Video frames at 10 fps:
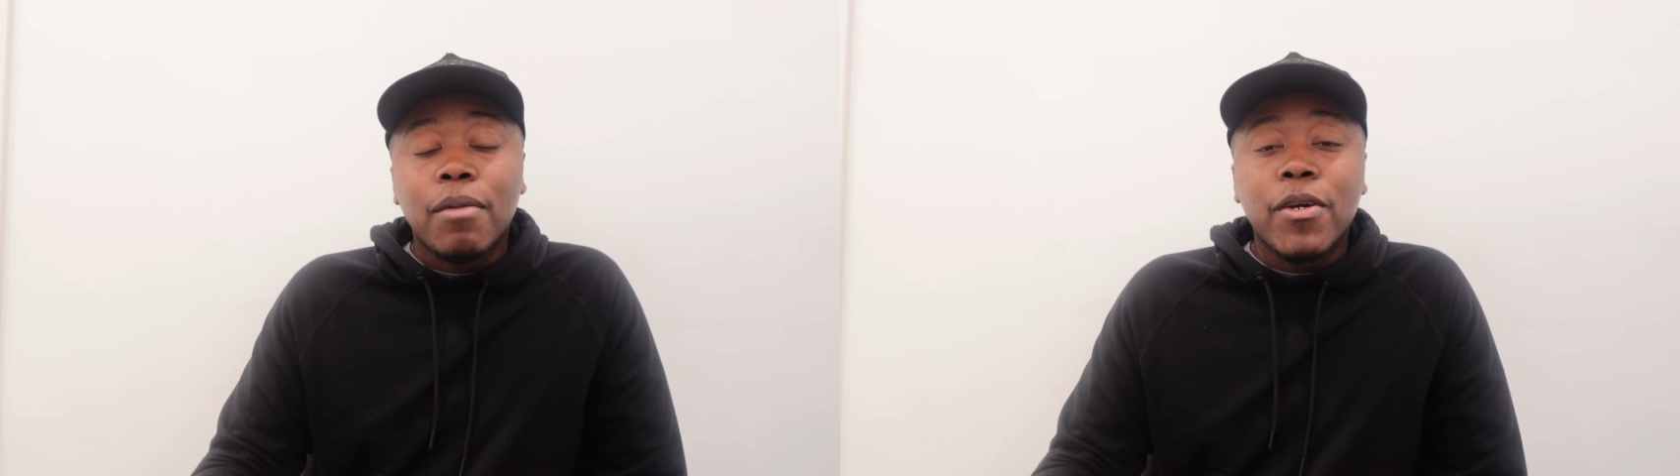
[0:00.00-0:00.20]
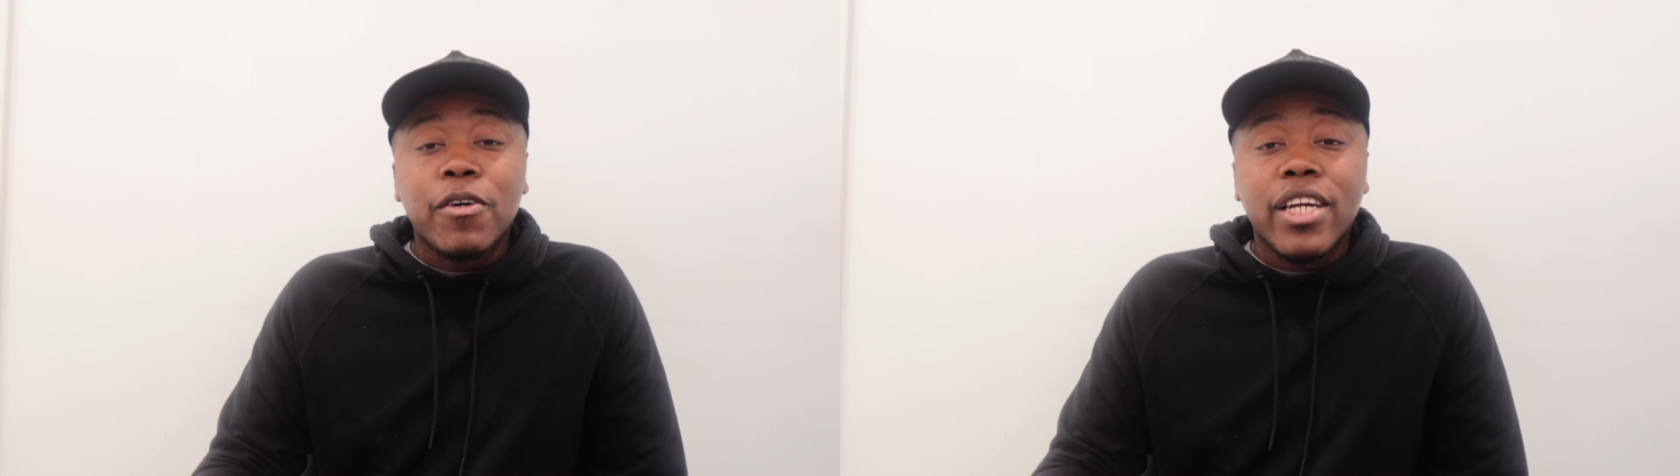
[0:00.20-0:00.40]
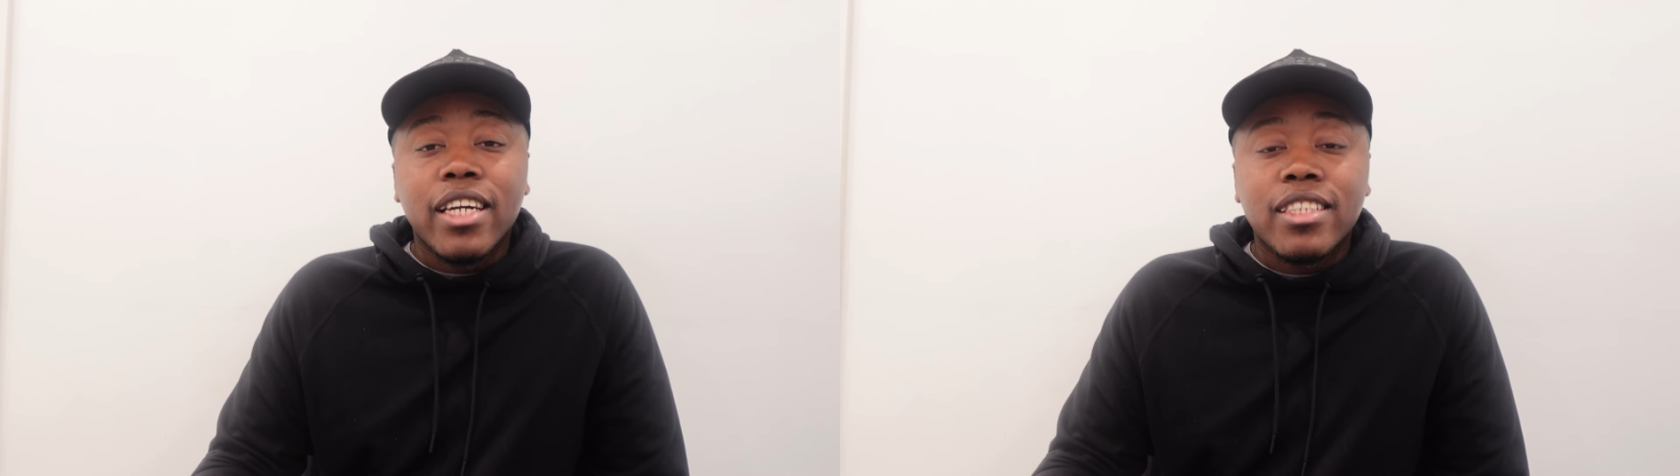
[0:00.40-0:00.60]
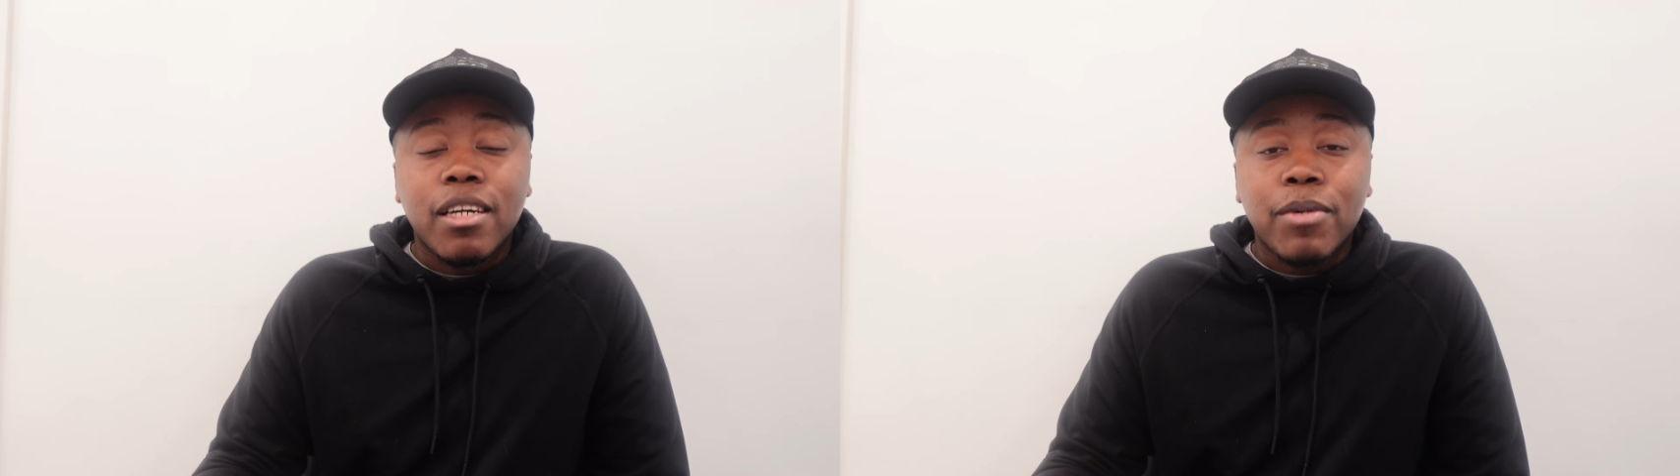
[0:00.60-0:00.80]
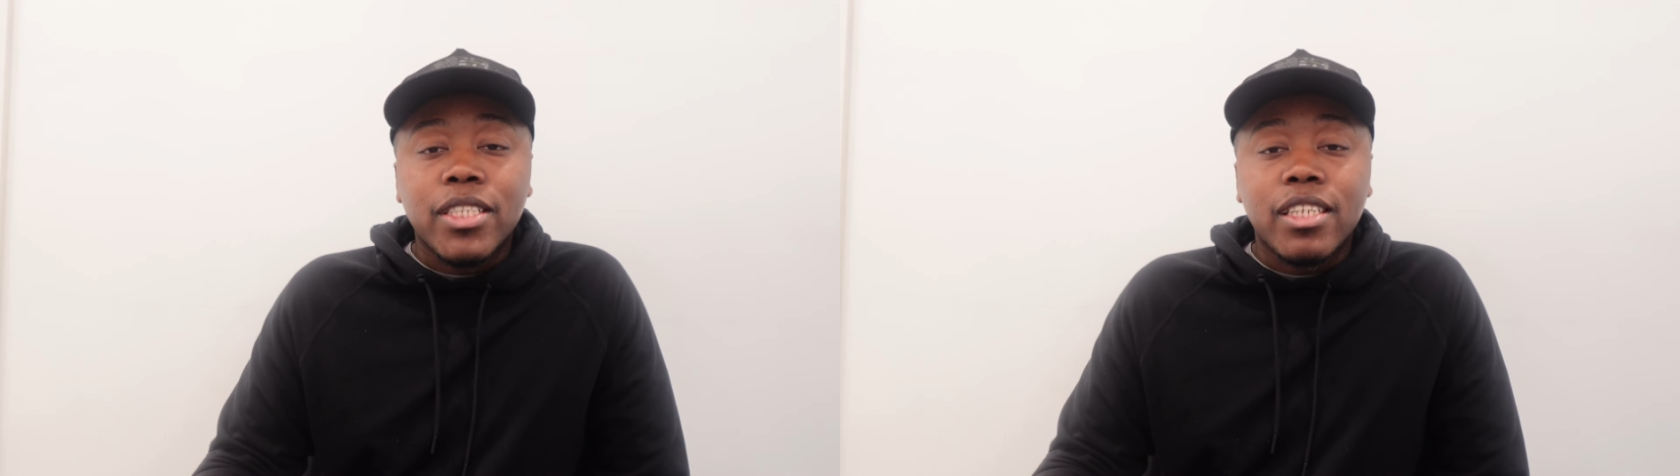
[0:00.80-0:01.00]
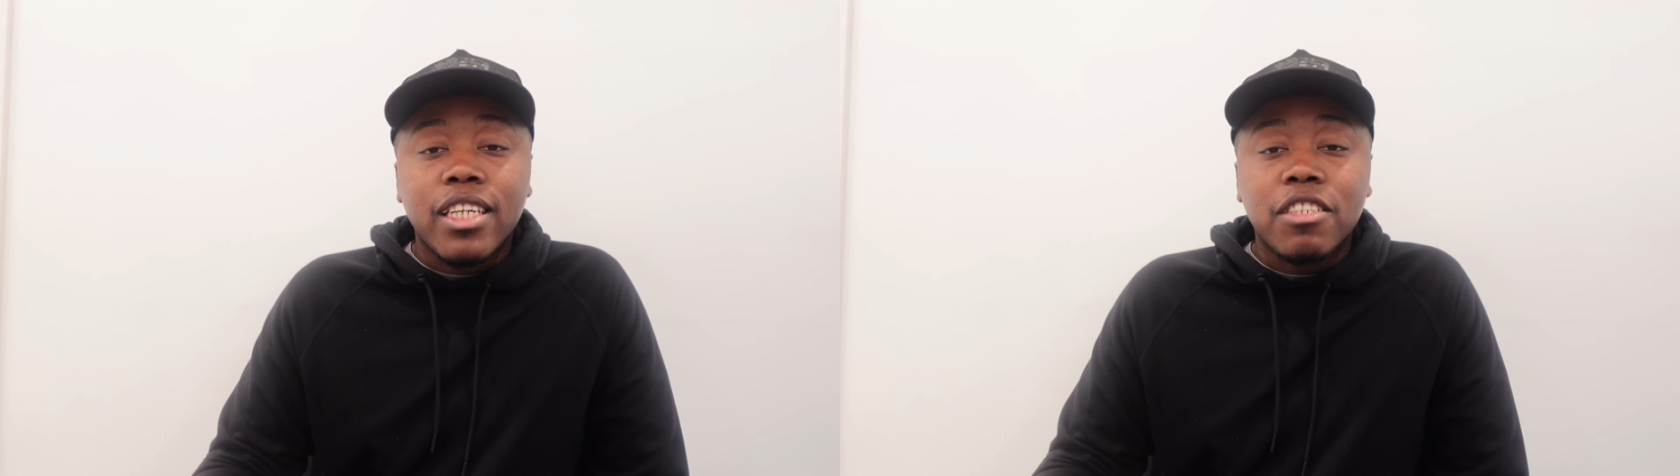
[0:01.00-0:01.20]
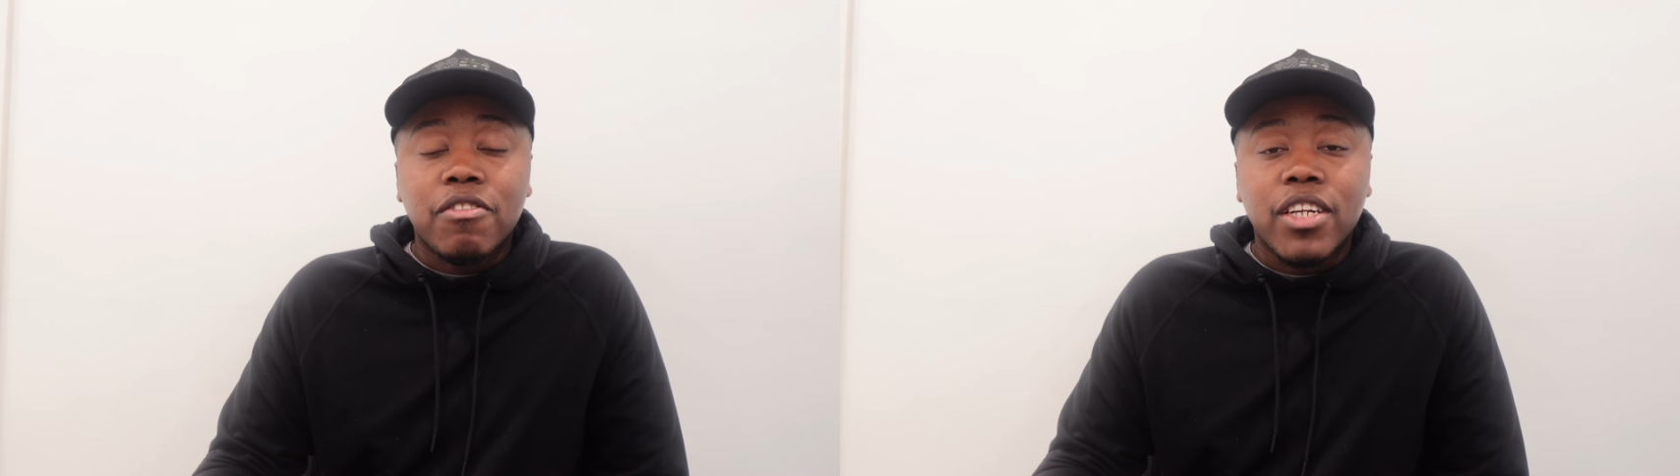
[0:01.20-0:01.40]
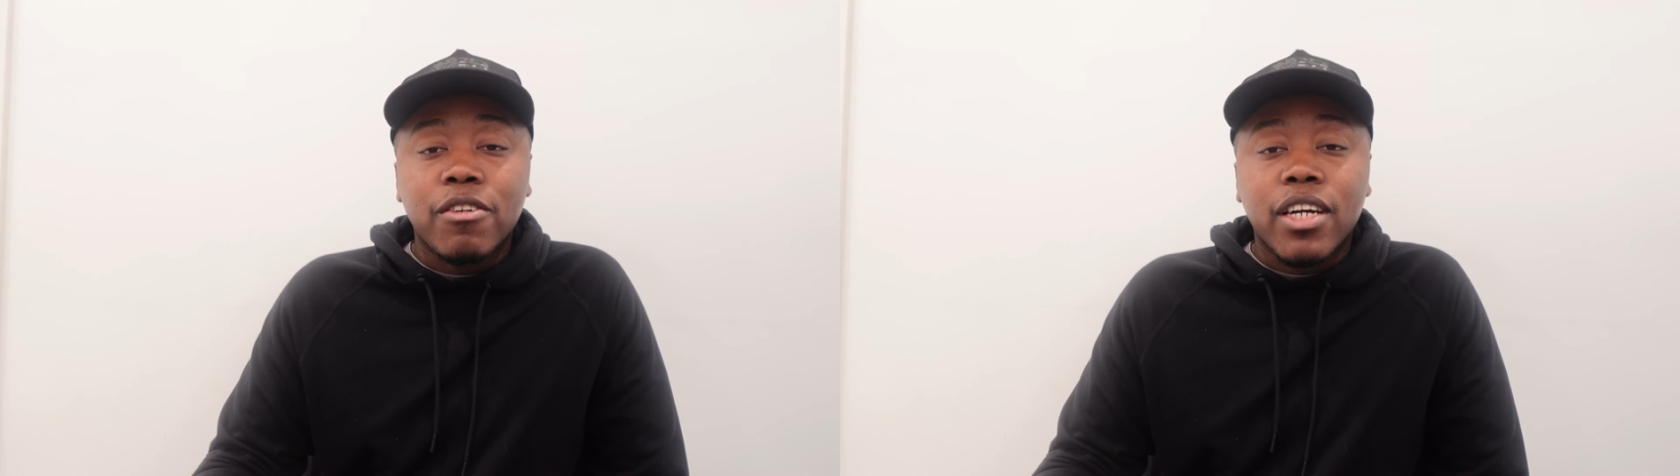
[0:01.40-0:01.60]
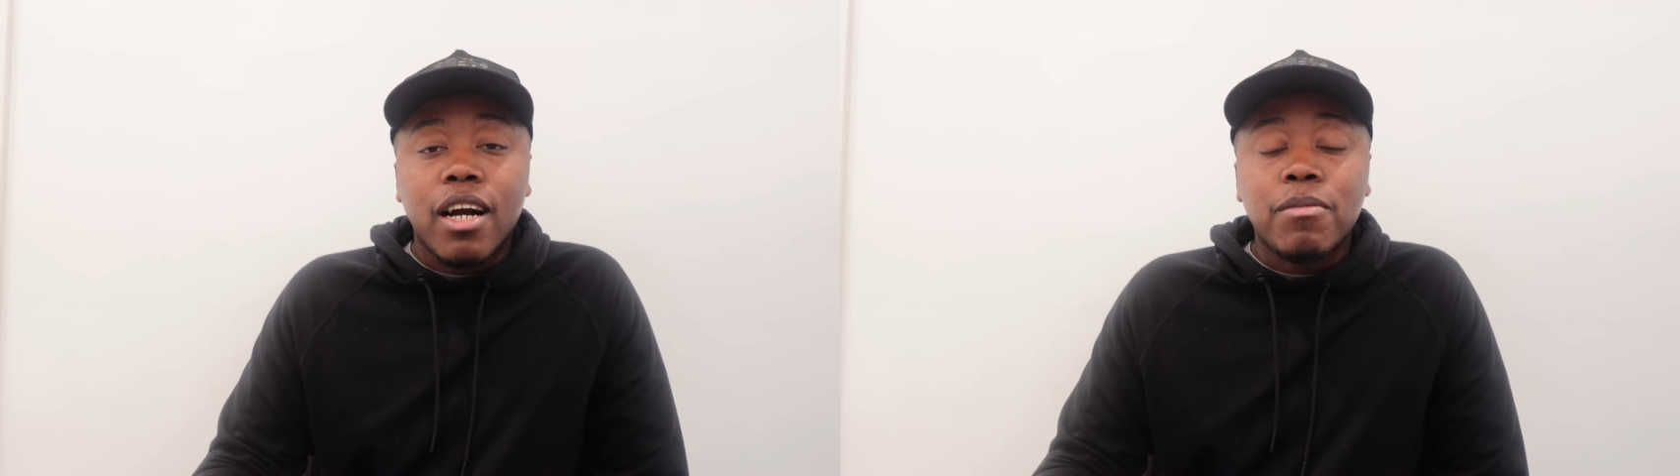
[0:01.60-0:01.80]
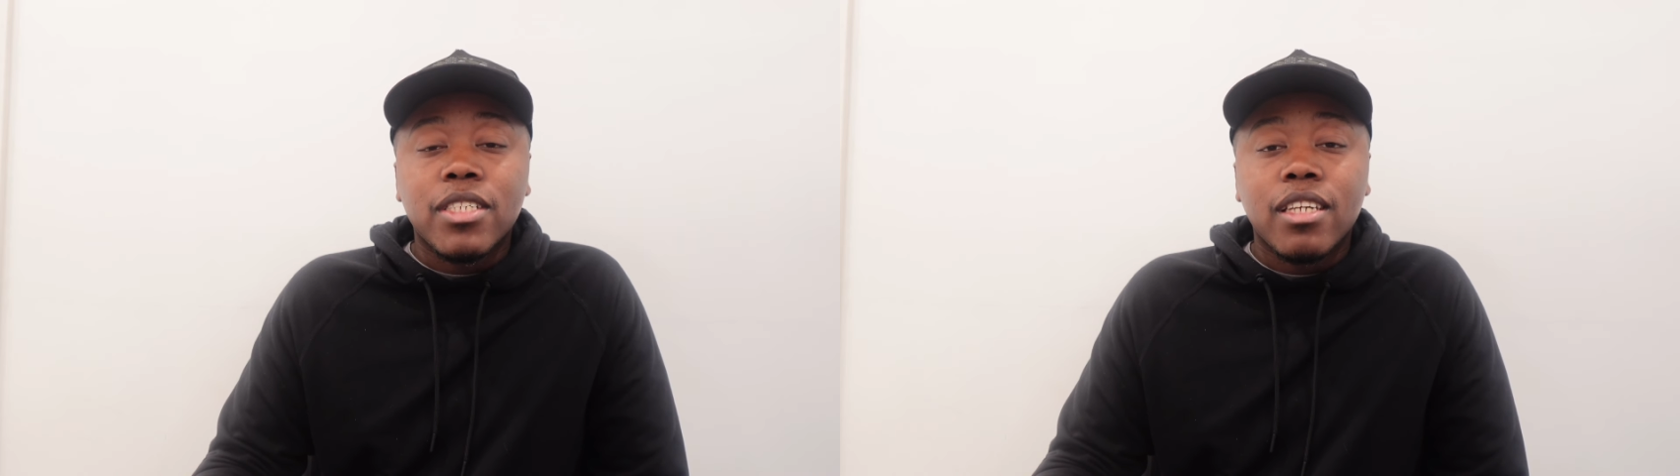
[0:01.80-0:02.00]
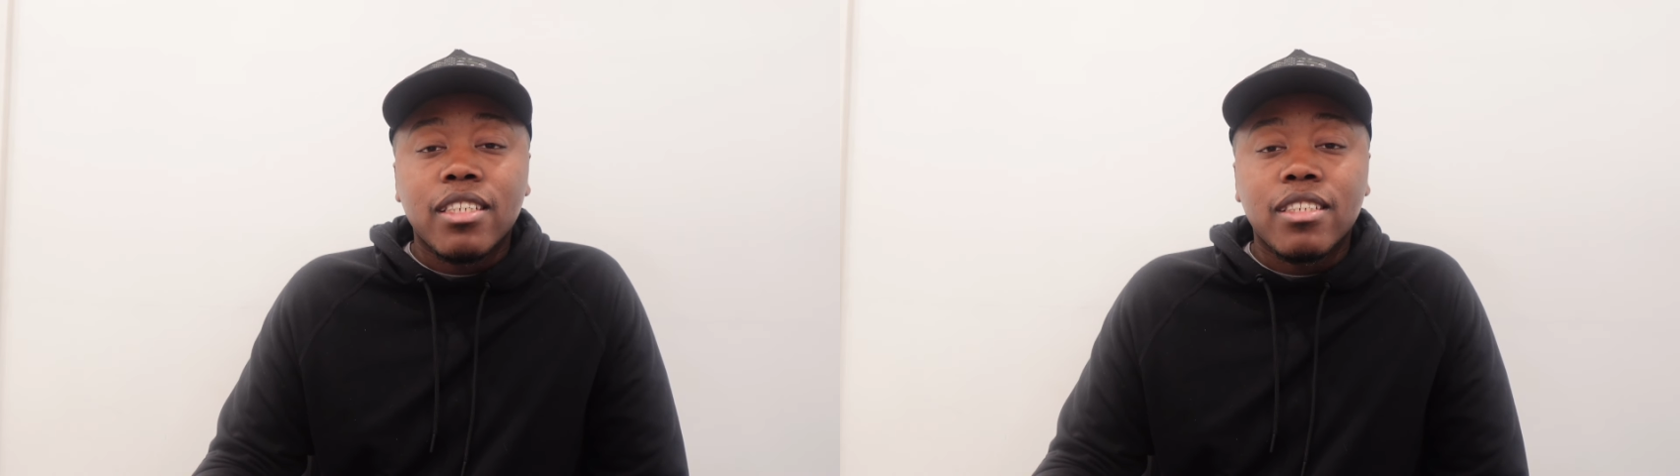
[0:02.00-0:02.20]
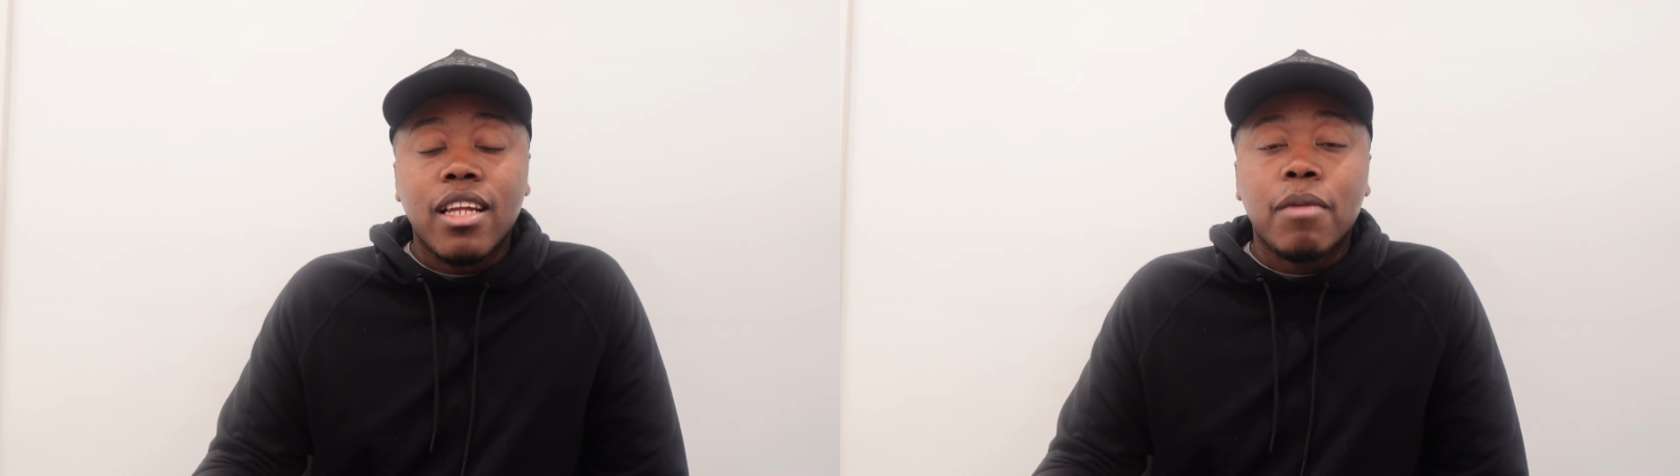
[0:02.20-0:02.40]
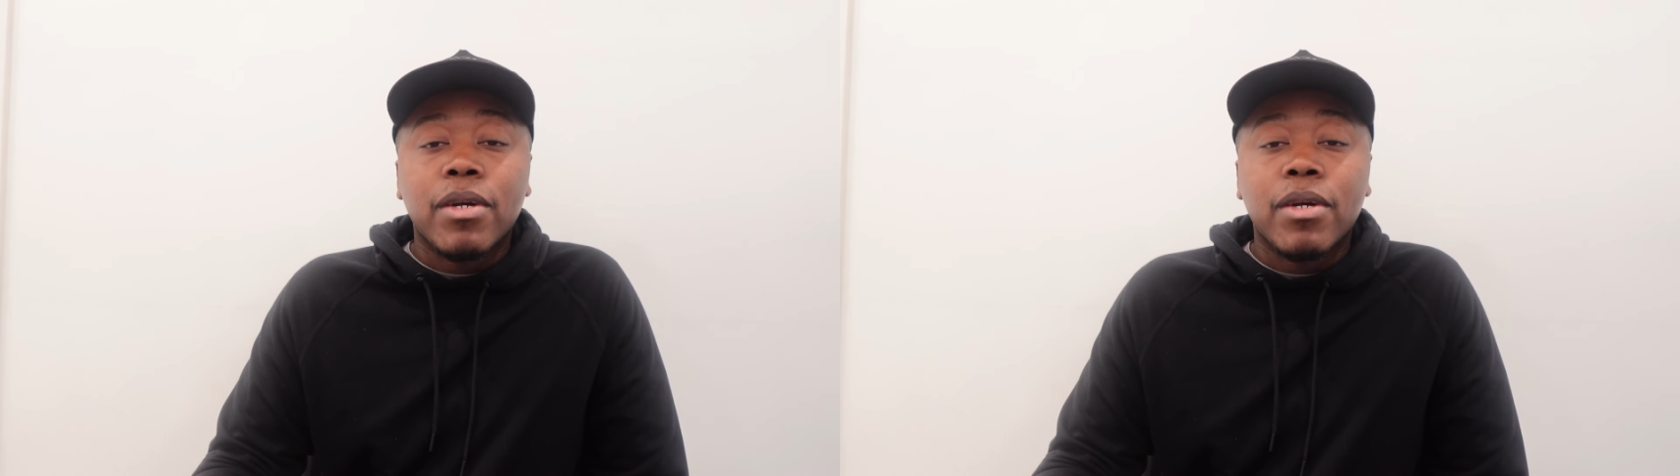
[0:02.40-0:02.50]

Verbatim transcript: Let me know what you guys think about today's video in the comment section.